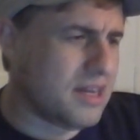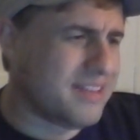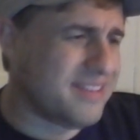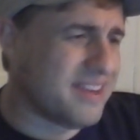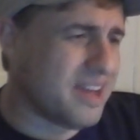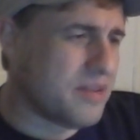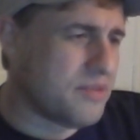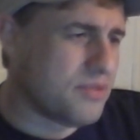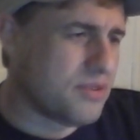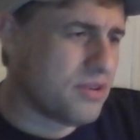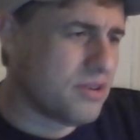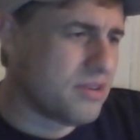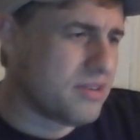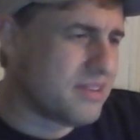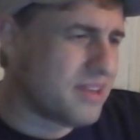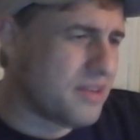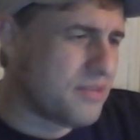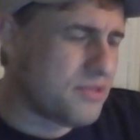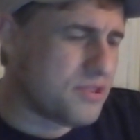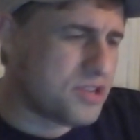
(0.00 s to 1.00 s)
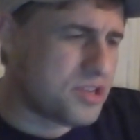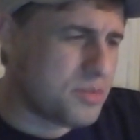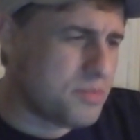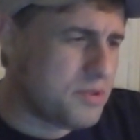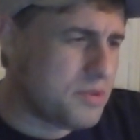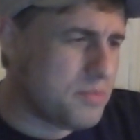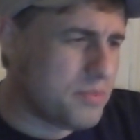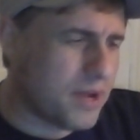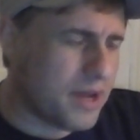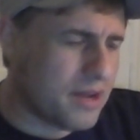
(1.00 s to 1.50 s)
Denver should
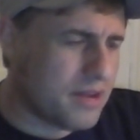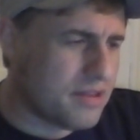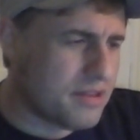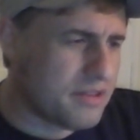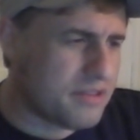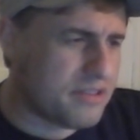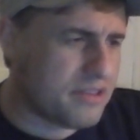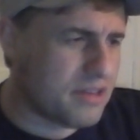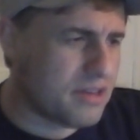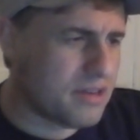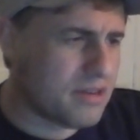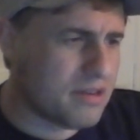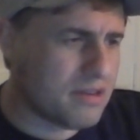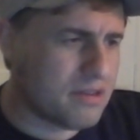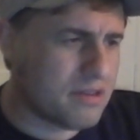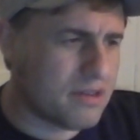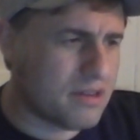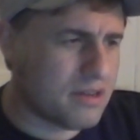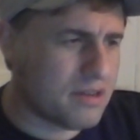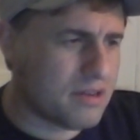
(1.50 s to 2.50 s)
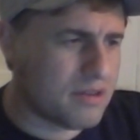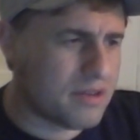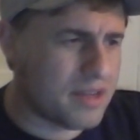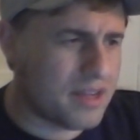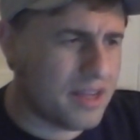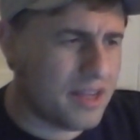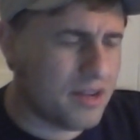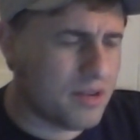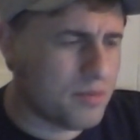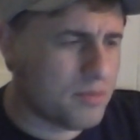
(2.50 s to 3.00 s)
be better this year. You know,
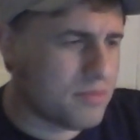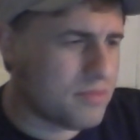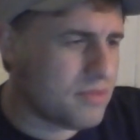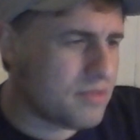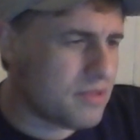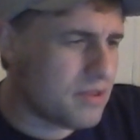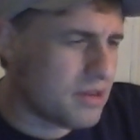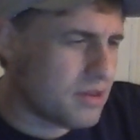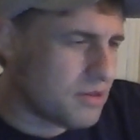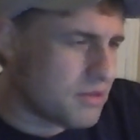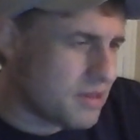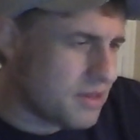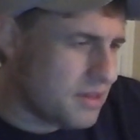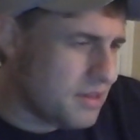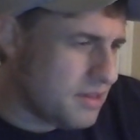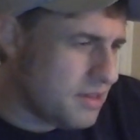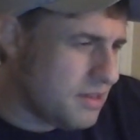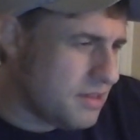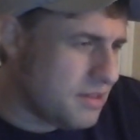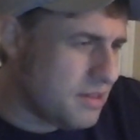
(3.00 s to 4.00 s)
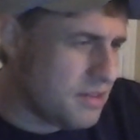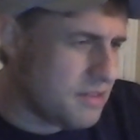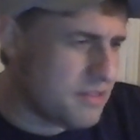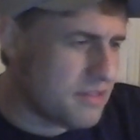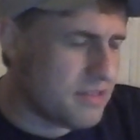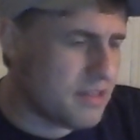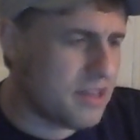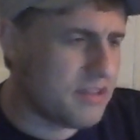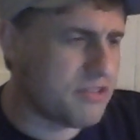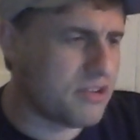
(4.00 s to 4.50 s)
Keenum, you know, he's
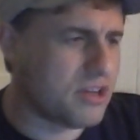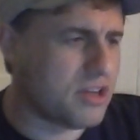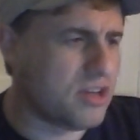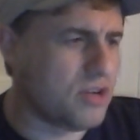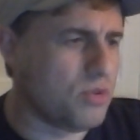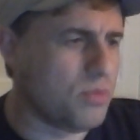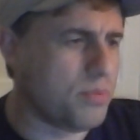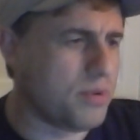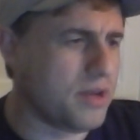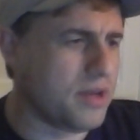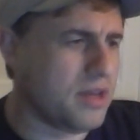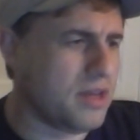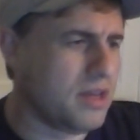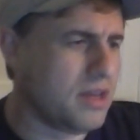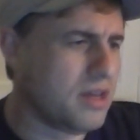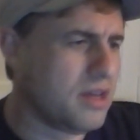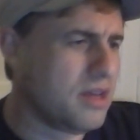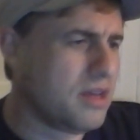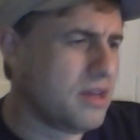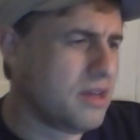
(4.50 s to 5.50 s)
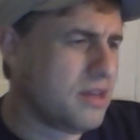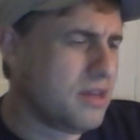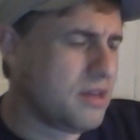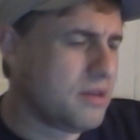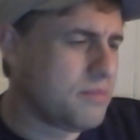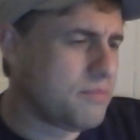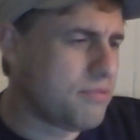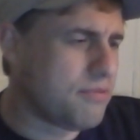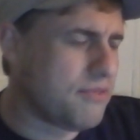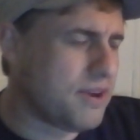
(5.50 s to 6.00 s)
a decent QB.
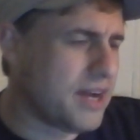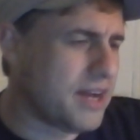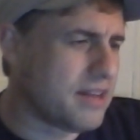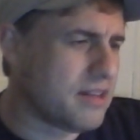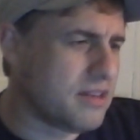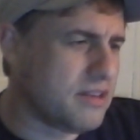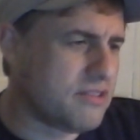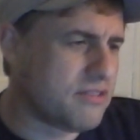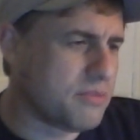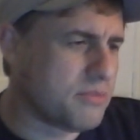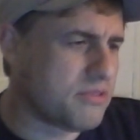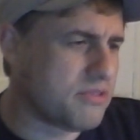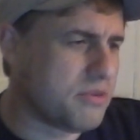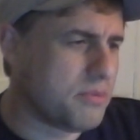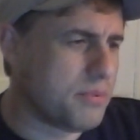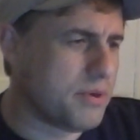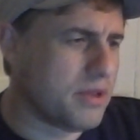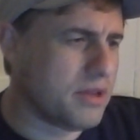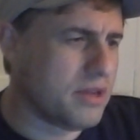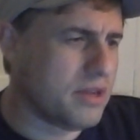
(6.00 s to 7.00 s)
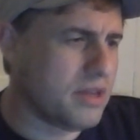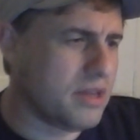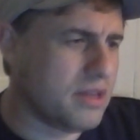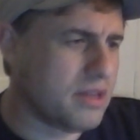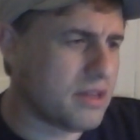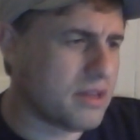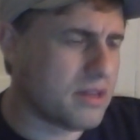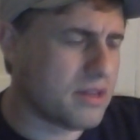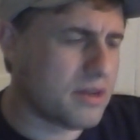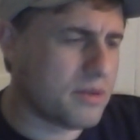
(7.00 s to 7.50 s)
Provide at least some stability.
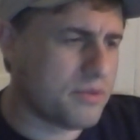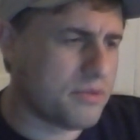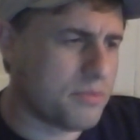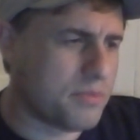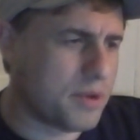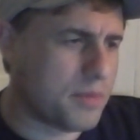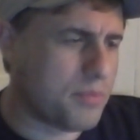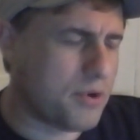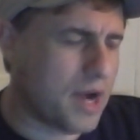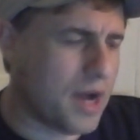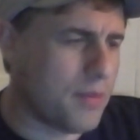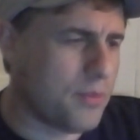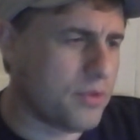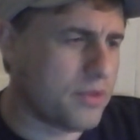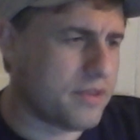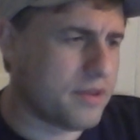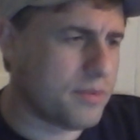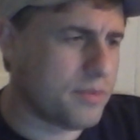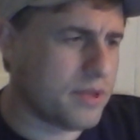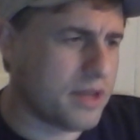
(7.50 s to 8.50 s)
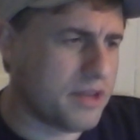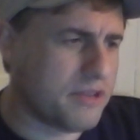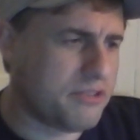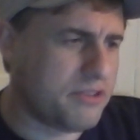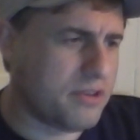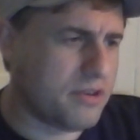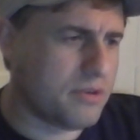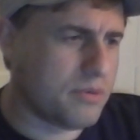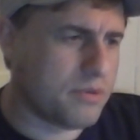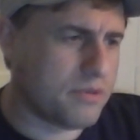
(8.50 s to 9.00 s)
That was a big problem with them
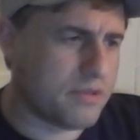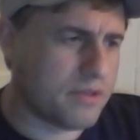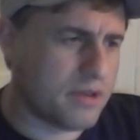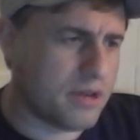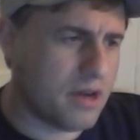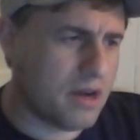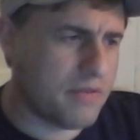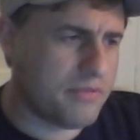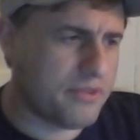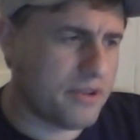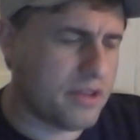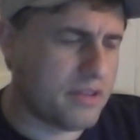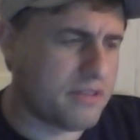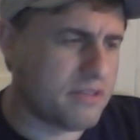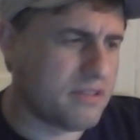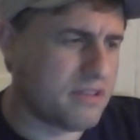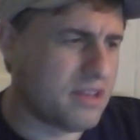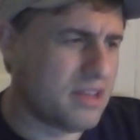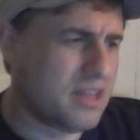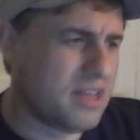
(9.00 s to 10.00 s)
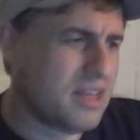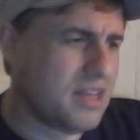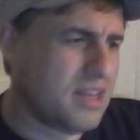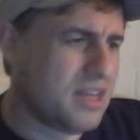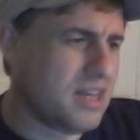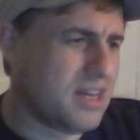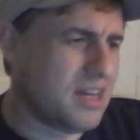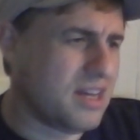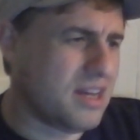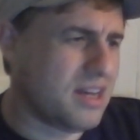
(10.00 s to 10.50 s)
last year, was the offense.
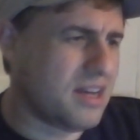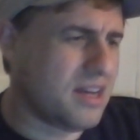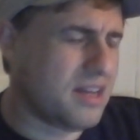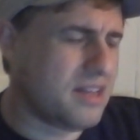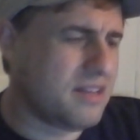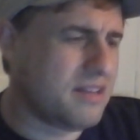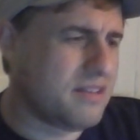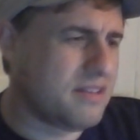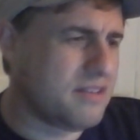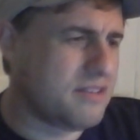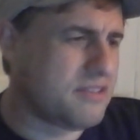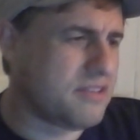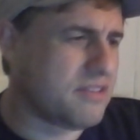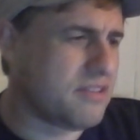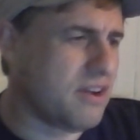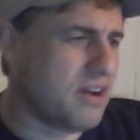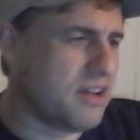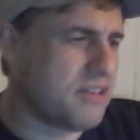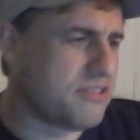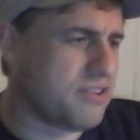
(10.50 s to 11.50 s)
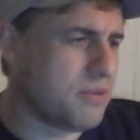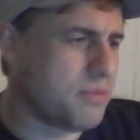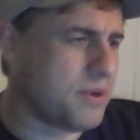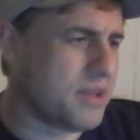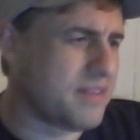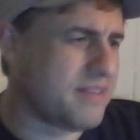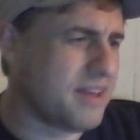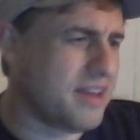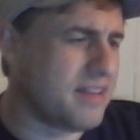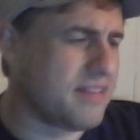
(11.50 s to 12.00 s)
This is a toss-up.
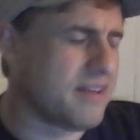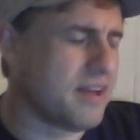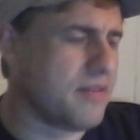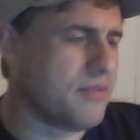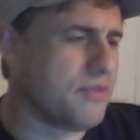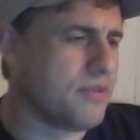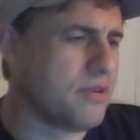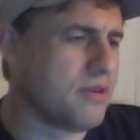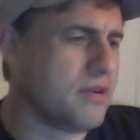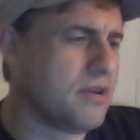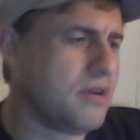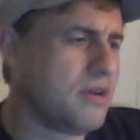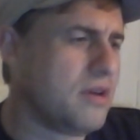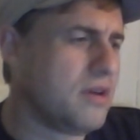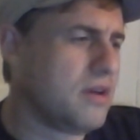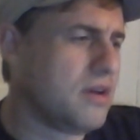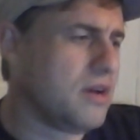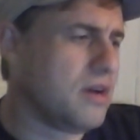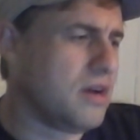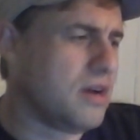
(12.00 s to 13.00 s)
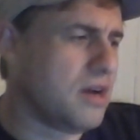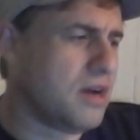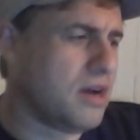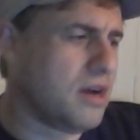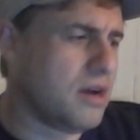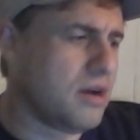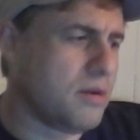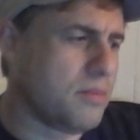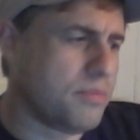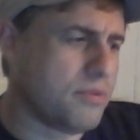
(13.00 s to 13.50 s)
I'll take Denver,
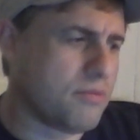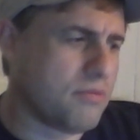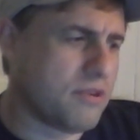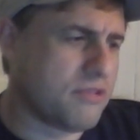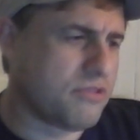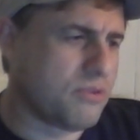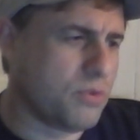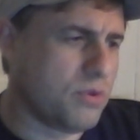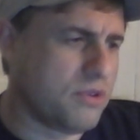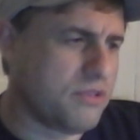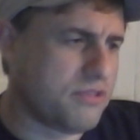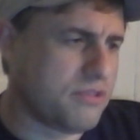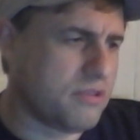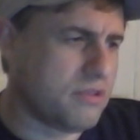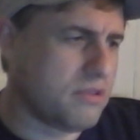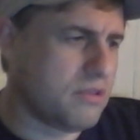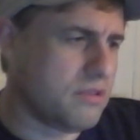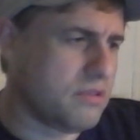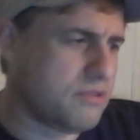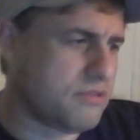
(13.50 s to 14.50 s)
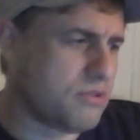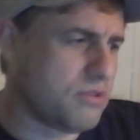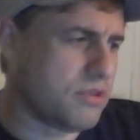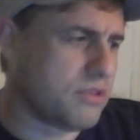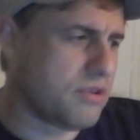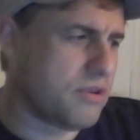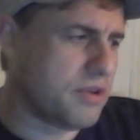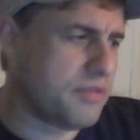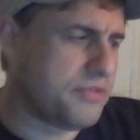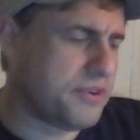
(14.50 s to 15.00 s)
but Russell Wilson will
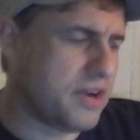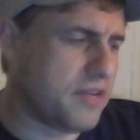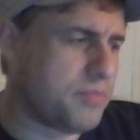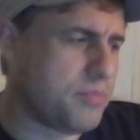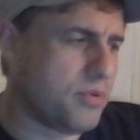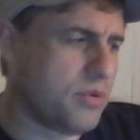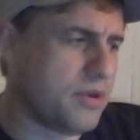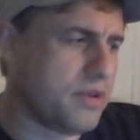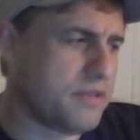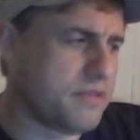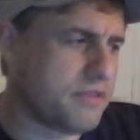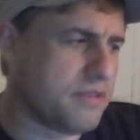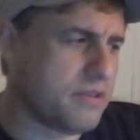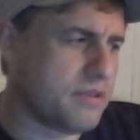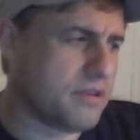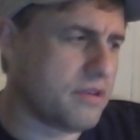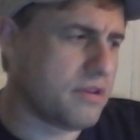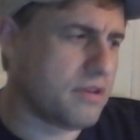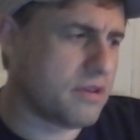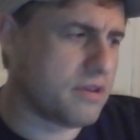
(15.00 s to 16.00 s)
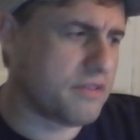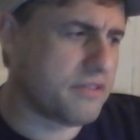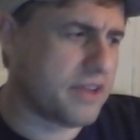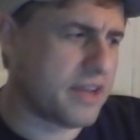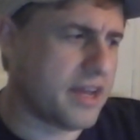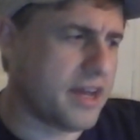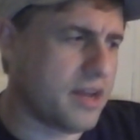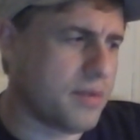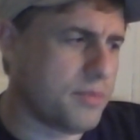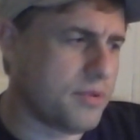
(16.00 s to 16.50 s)
score 35 points because
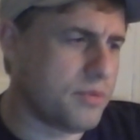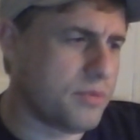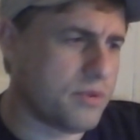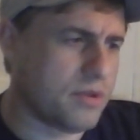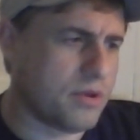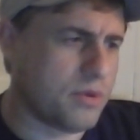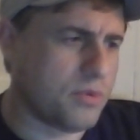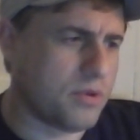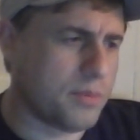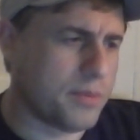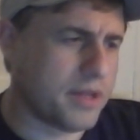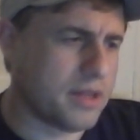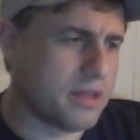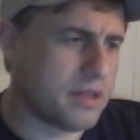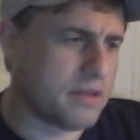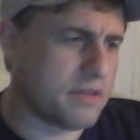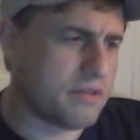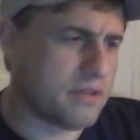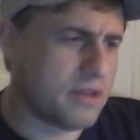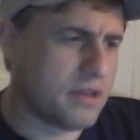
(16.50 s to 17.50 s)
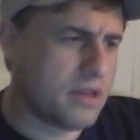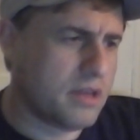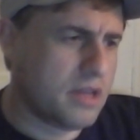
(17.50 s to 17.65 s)
I got him in one of my leagues.